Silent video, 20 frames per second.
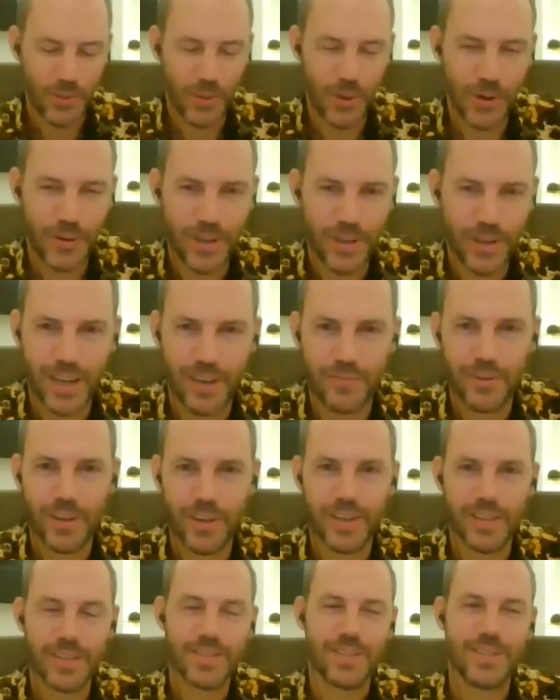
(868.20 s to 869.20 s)
quote I have
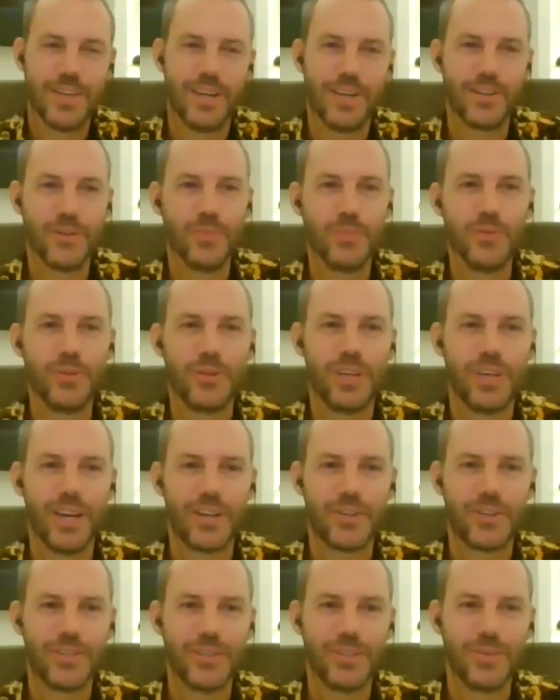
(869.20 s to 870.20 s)
right at the start of the book
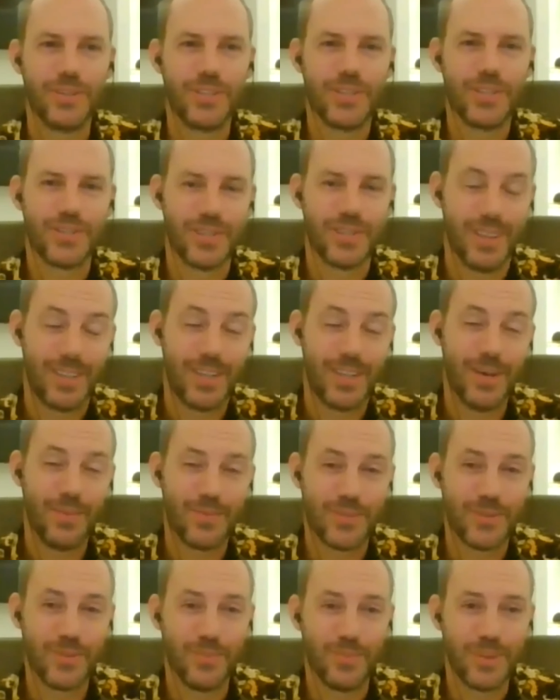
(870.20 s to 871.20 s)
actually, which is it
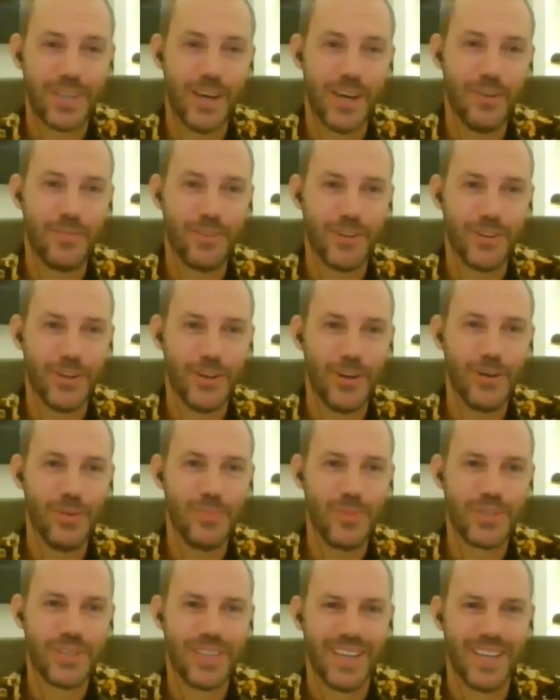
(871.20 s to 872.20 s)
comes from Calvin and
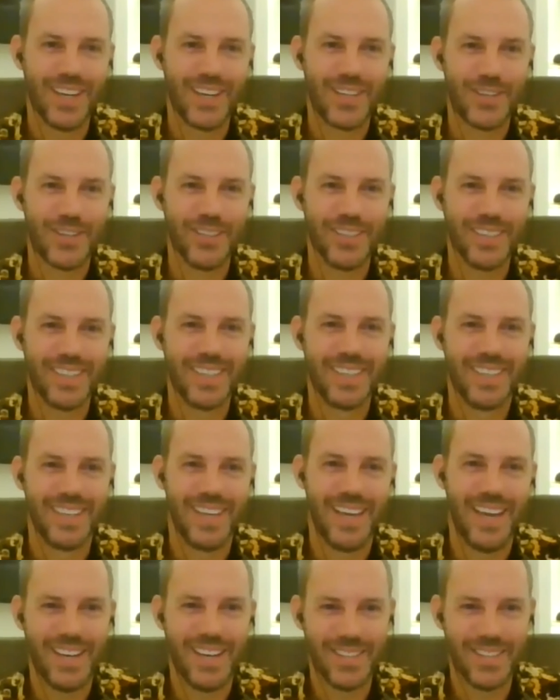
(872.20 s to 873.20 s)
Hobbes actually,
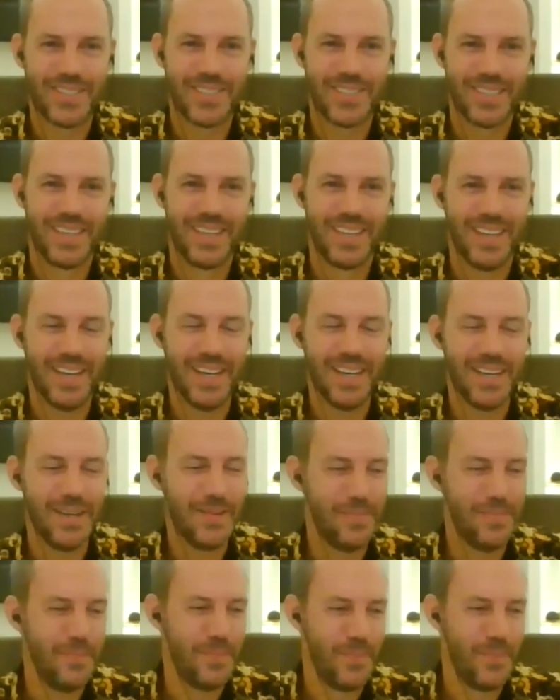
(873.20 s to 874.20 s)
and it's
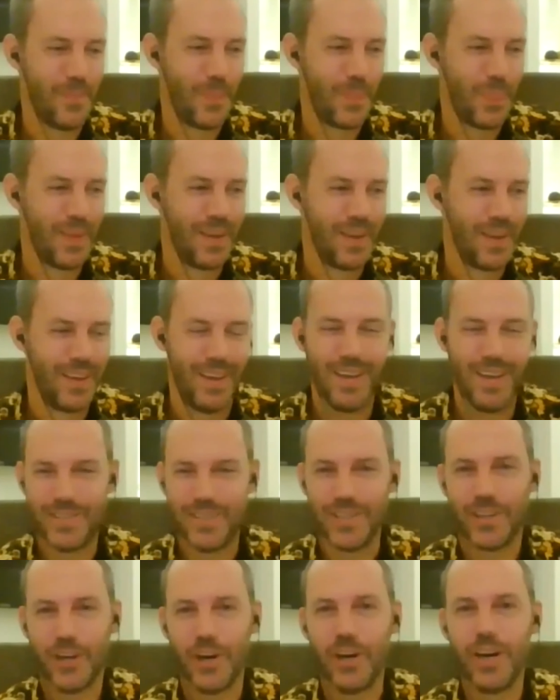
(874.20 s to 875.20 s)

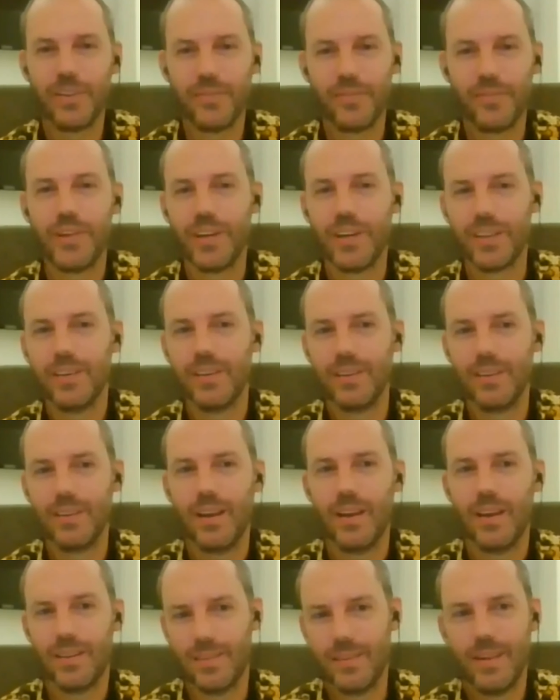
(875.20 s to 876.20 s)
the kind of thing that
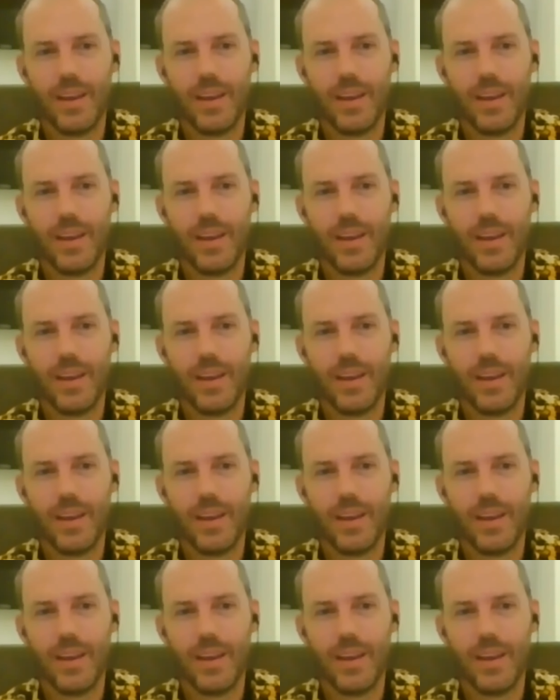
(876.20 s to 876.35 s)
it